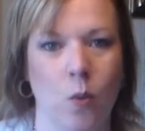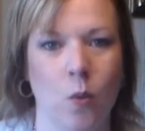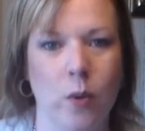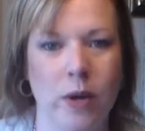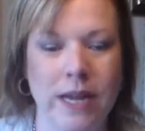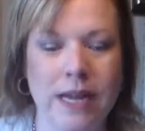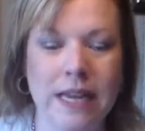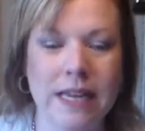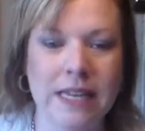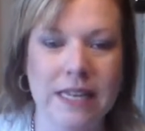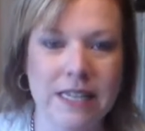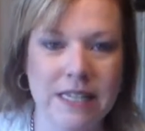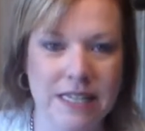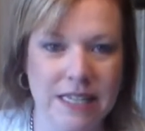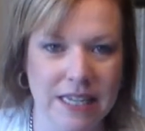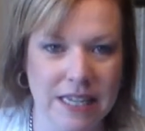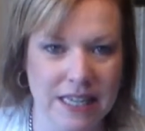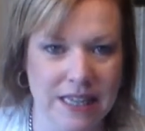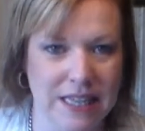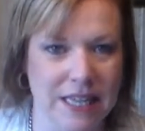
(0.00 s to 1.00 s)
we need
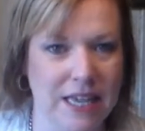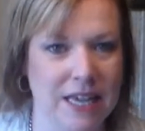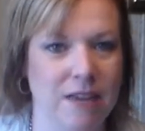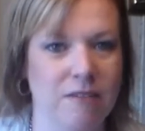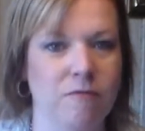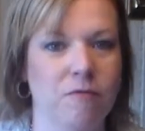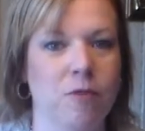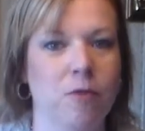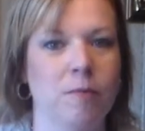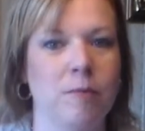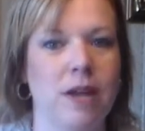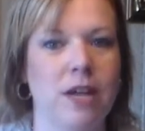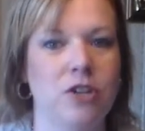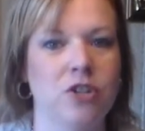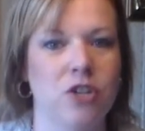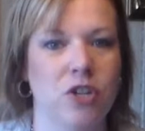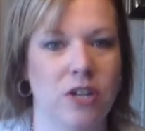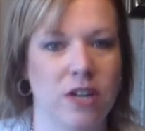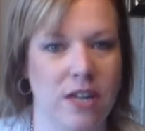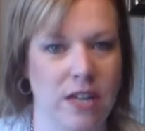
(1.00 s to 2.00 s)
to get the
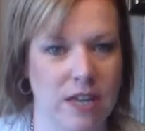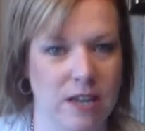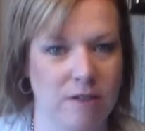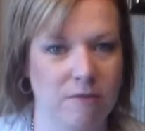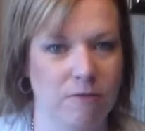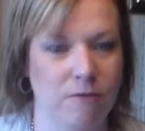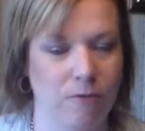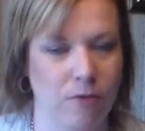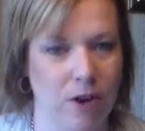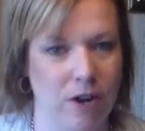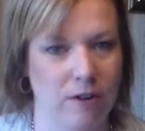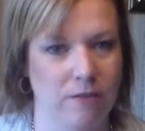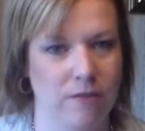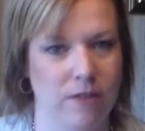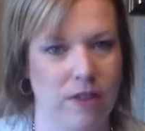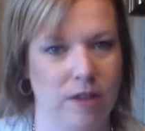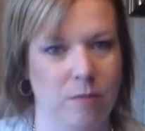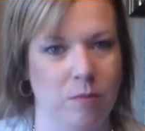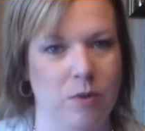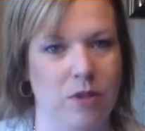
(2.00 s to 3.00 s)
information in front
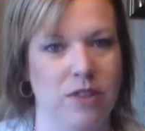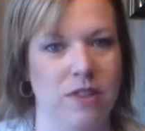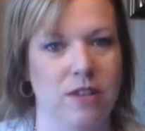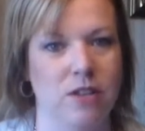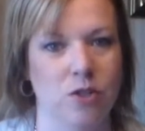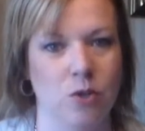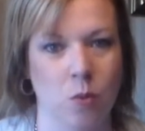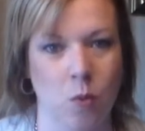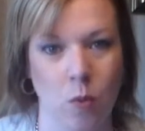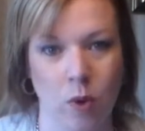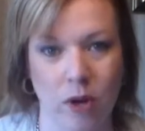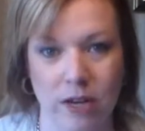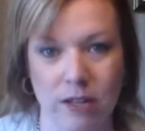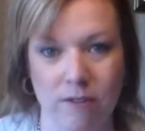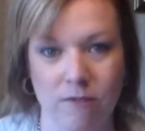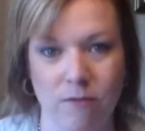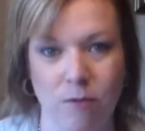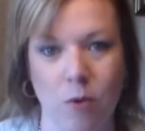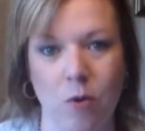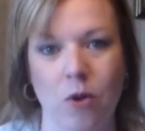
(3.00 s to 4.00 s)
of them within
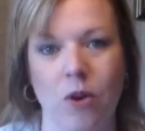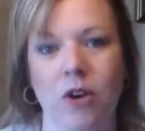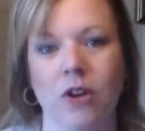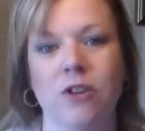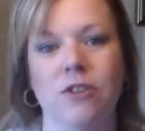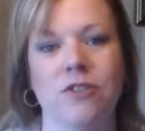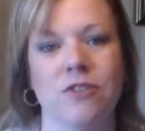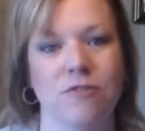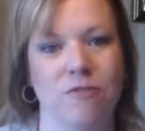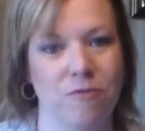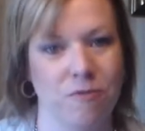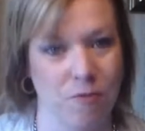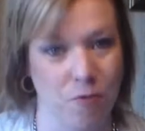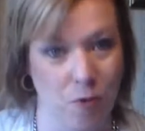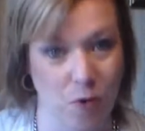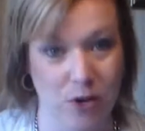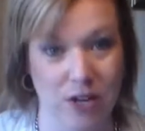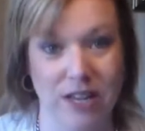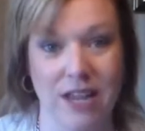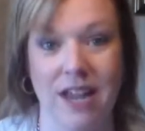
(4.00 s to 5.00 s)
24 to
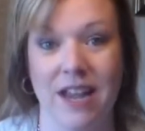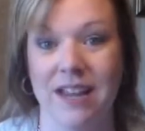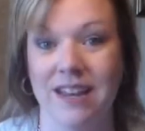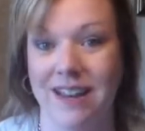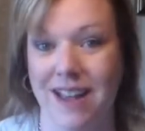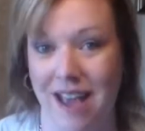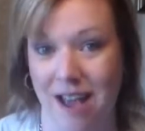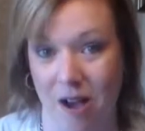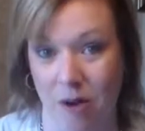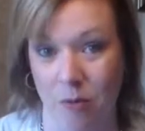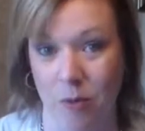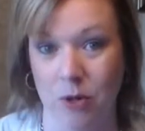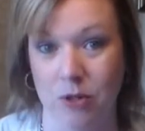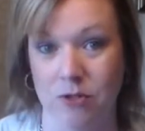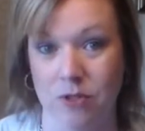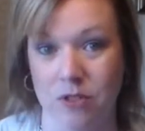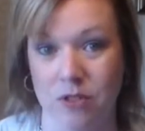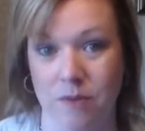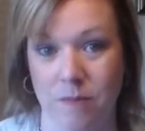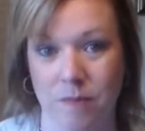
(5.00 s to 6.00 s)
48
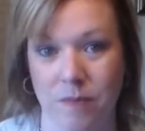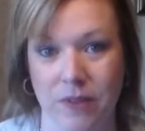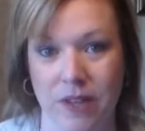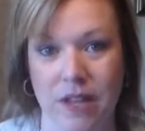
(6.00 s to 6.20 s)
hours.